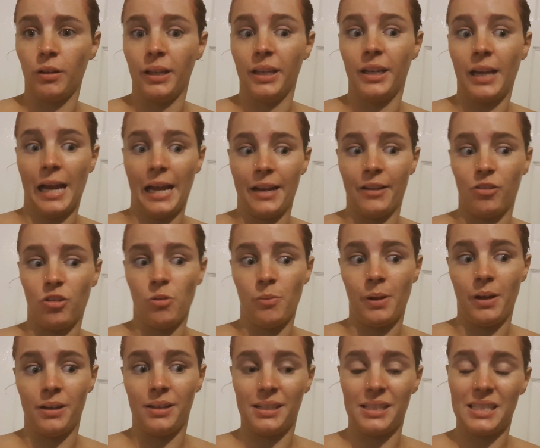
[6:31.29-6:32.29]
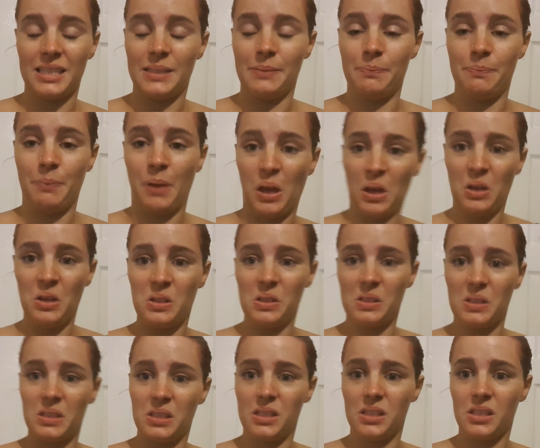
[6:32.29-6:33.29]
it kind of come out in
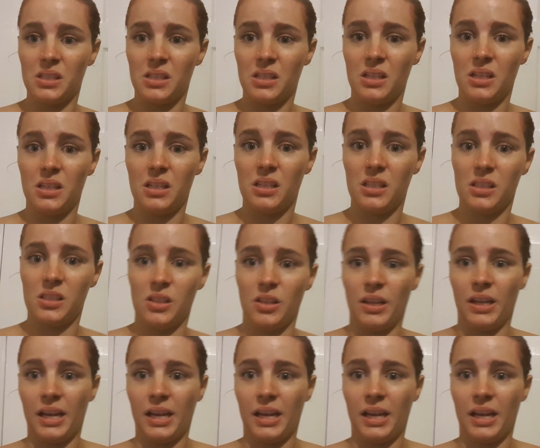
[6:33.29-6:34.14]
spurts, so you